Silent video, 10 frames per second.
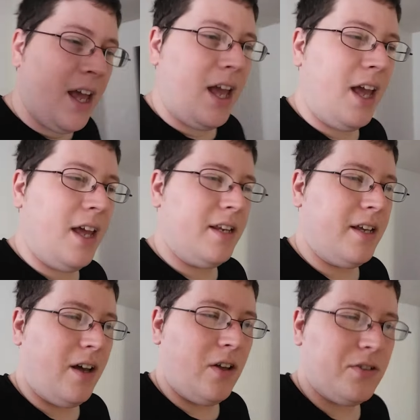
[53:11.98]

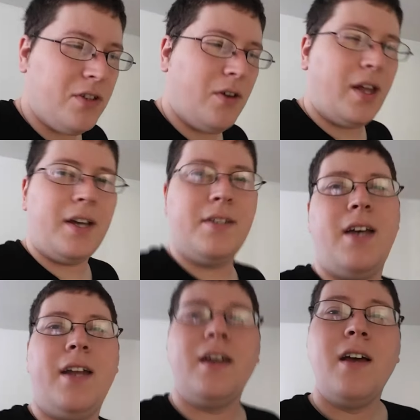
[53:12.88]
And also, like I
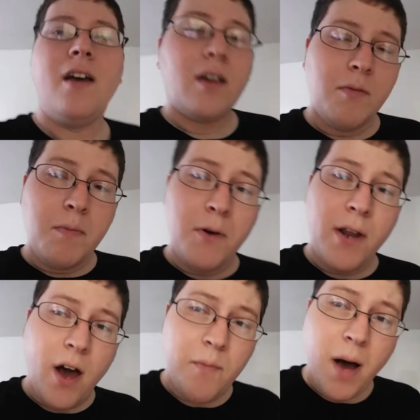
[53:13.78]
said, gonna be
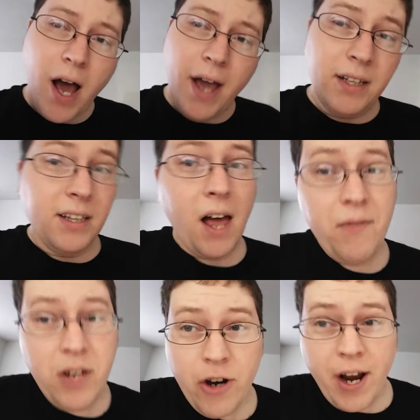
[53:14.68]
putting out my
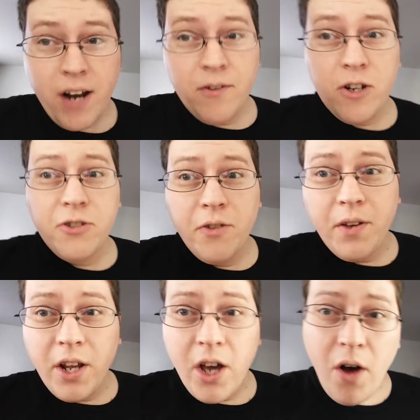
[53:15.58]
11-year
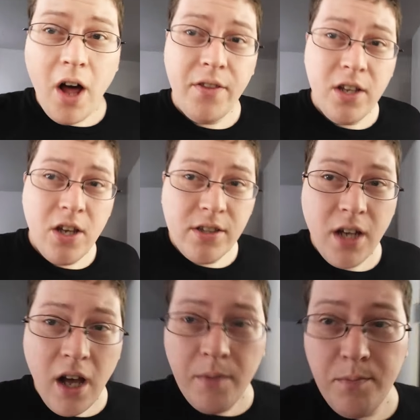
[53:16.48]
anniversary video on the
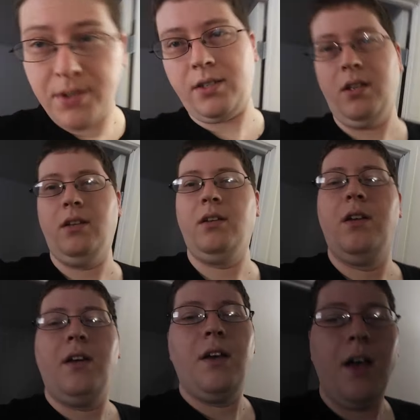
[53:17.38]
YouTubes.
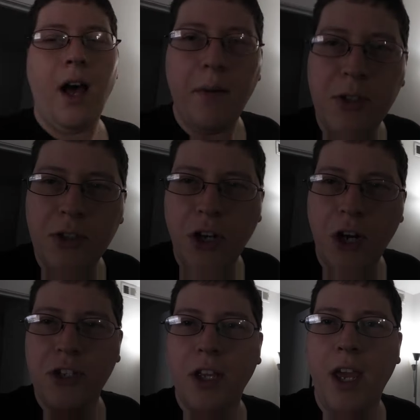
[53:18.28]
I'm just
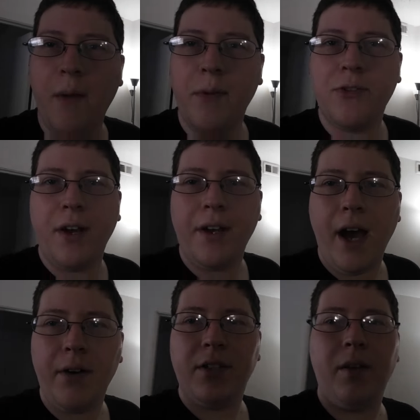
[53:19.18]
charging the cameras right
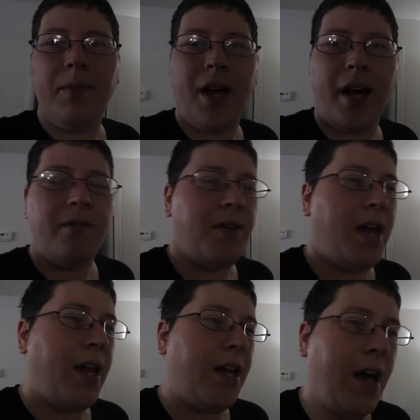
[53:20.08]
now. It's gonna be kind of
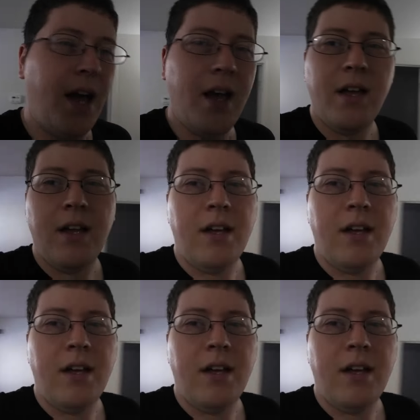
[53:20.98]
an